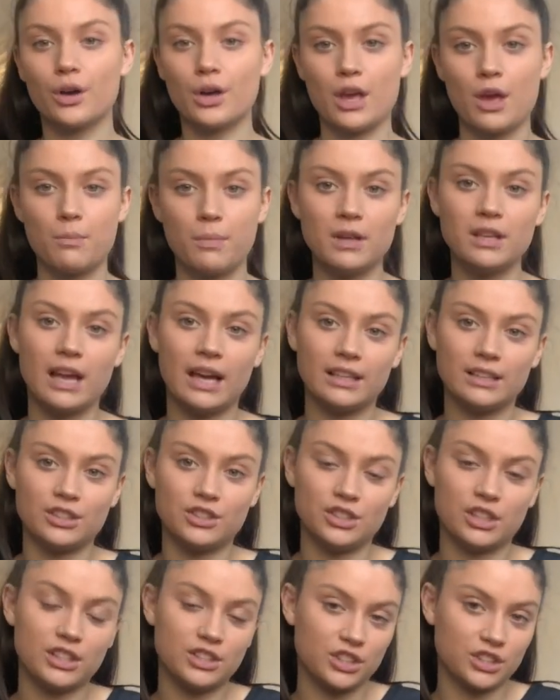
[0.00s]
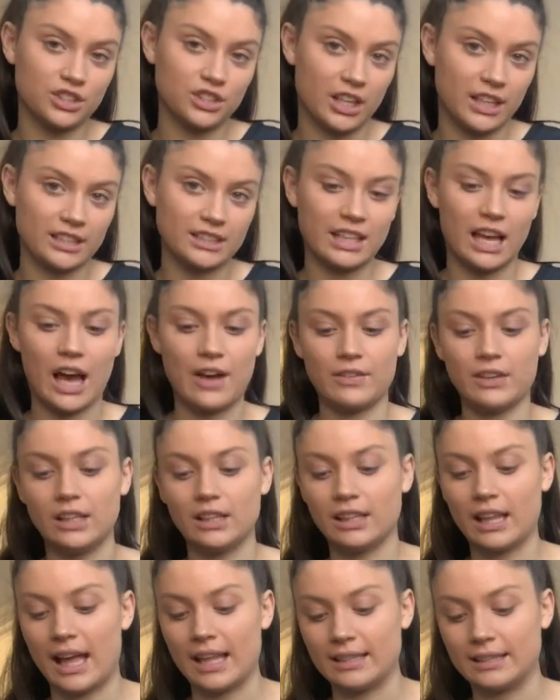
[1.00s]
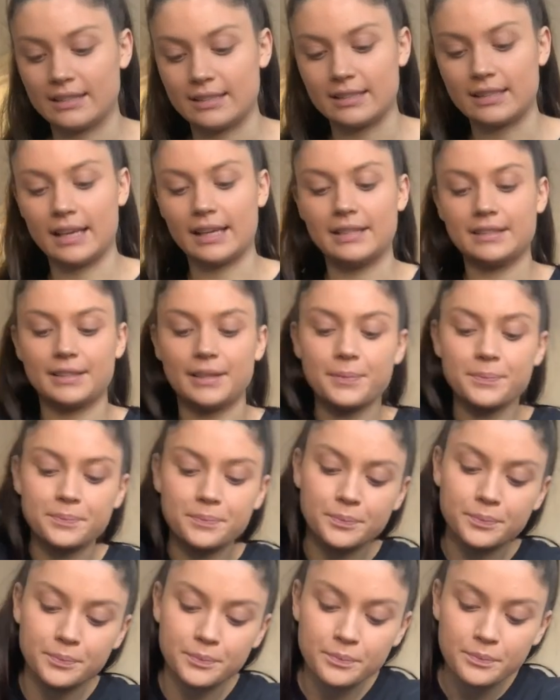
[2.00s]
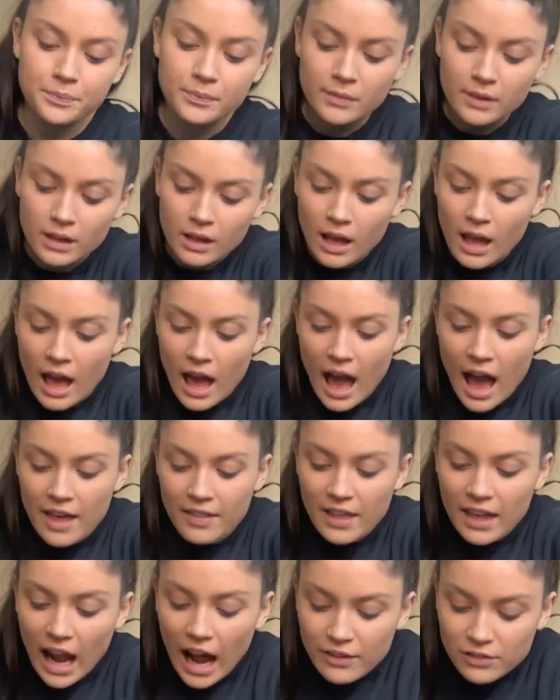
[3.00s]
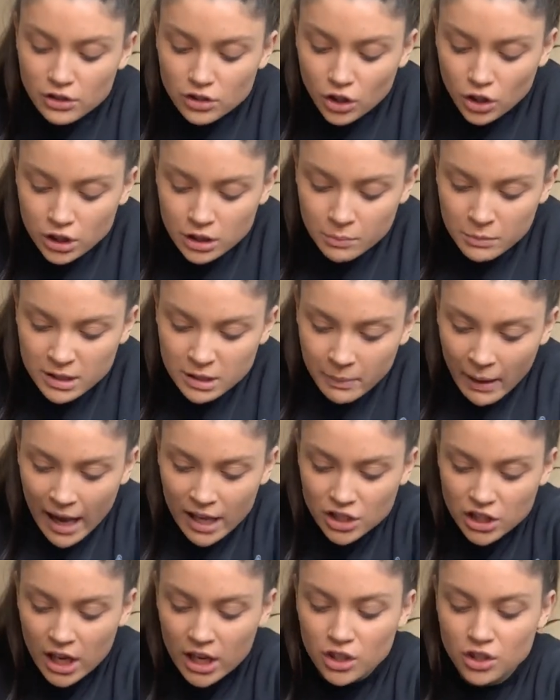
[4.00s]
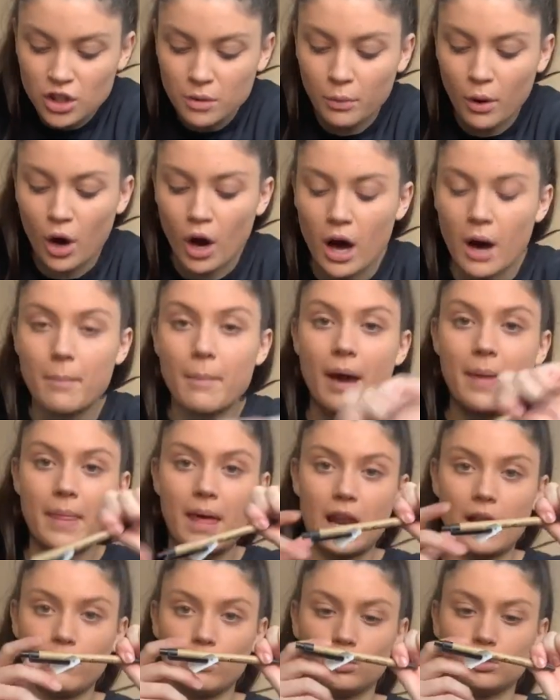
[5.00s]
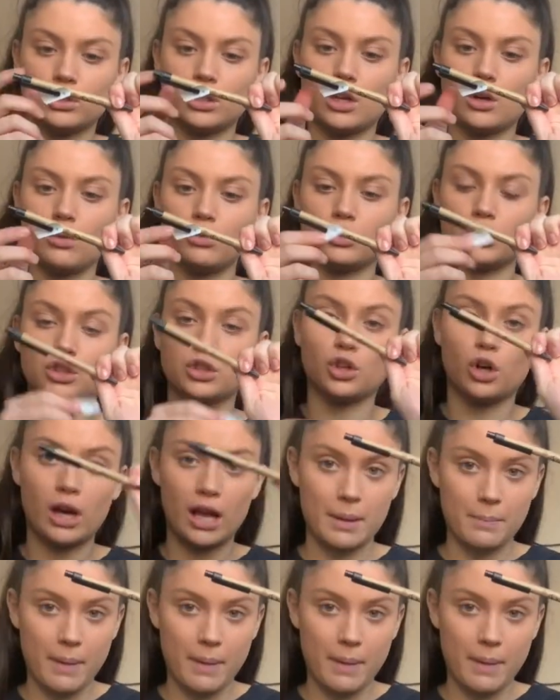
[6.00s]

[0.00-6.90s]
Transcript: it'd be nice, it's just nice to have a little hand sanitizer. And then I just got some spare change at the bottom, and then I've also just got a